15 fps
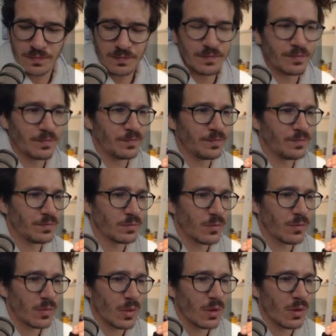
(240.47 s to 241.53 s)
Hmm.
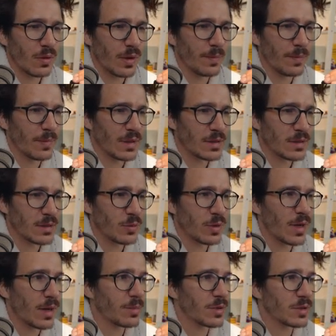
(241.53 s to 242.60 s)
All right, let's see what
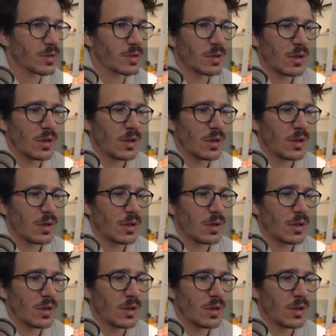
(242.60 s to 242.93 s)
happens.